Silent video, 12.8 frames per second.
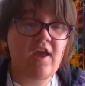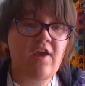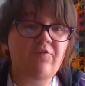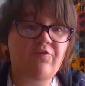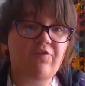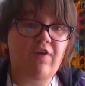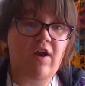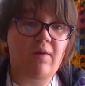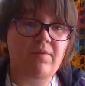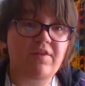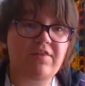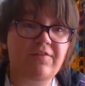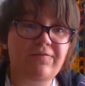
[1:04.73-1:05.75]

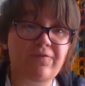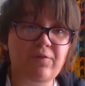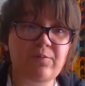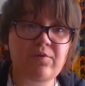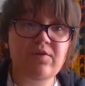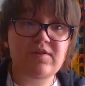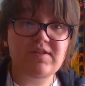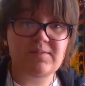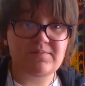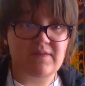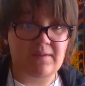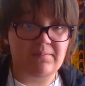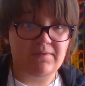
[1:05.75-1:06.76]
from the full moon in
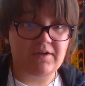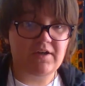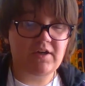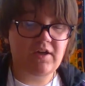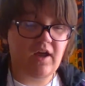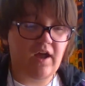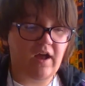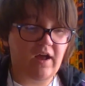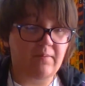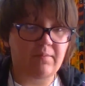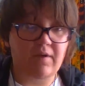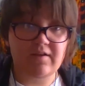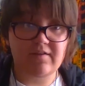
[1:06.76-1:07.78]
September,
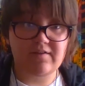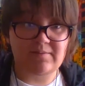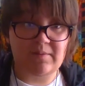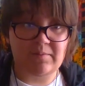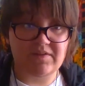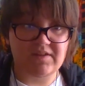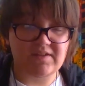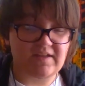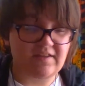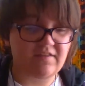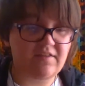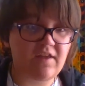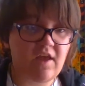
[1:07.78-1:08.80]
um, September
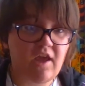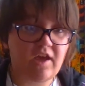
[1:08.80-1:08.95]
16th,